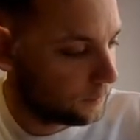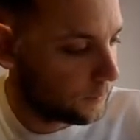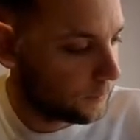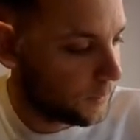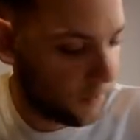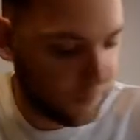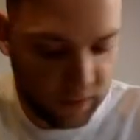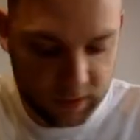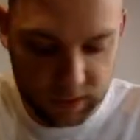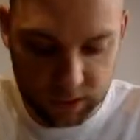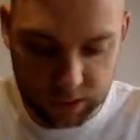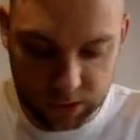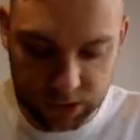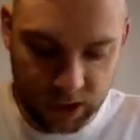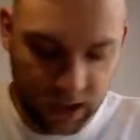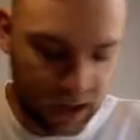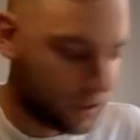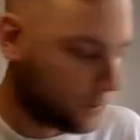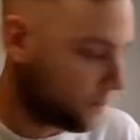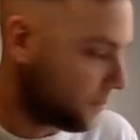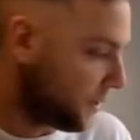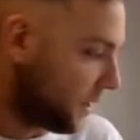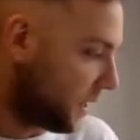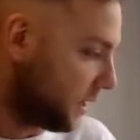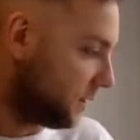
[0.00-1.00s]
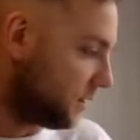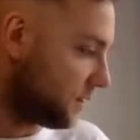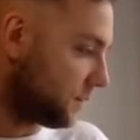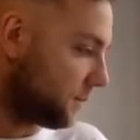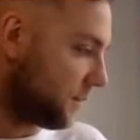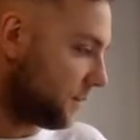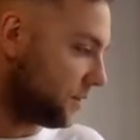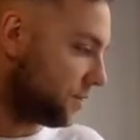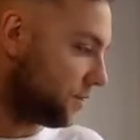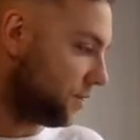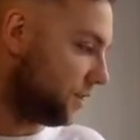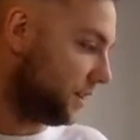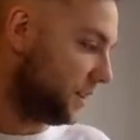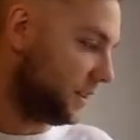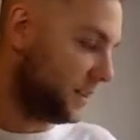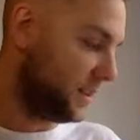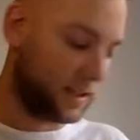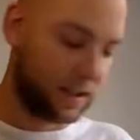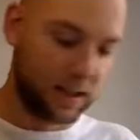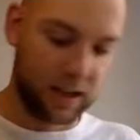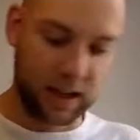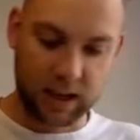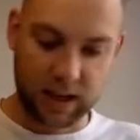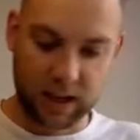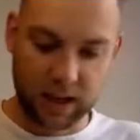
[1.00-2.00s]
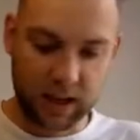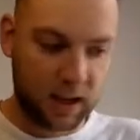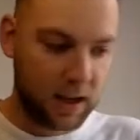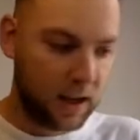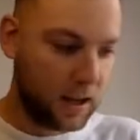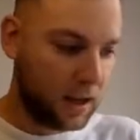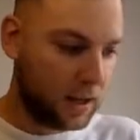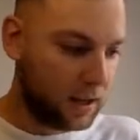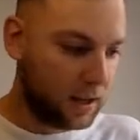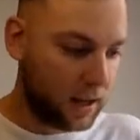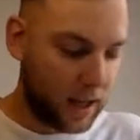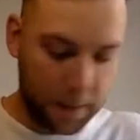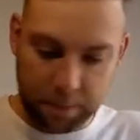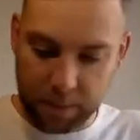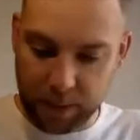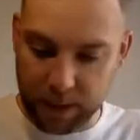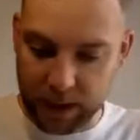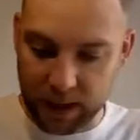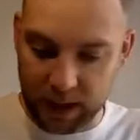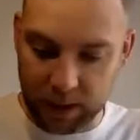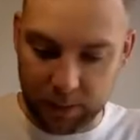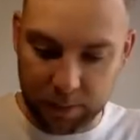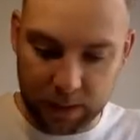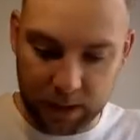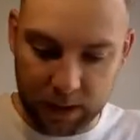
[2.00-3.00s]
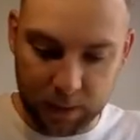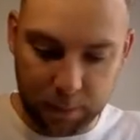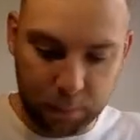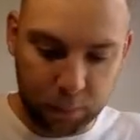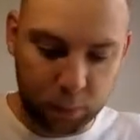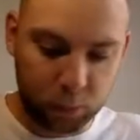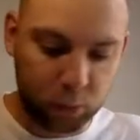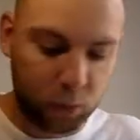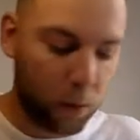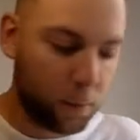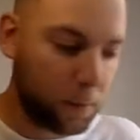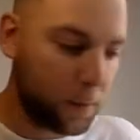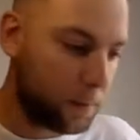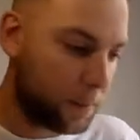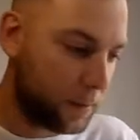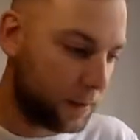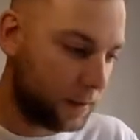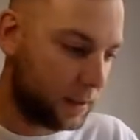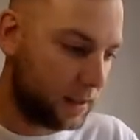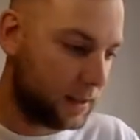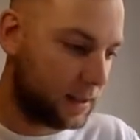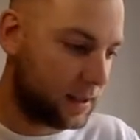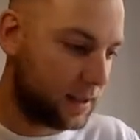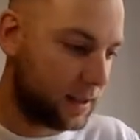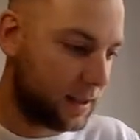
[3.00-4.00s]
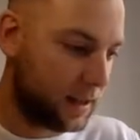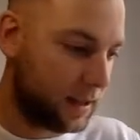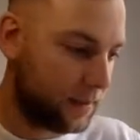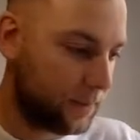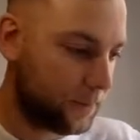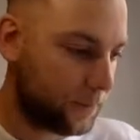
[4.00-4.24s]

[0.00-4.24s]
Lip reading: I'll change pens so make sure you can see, let P be the probability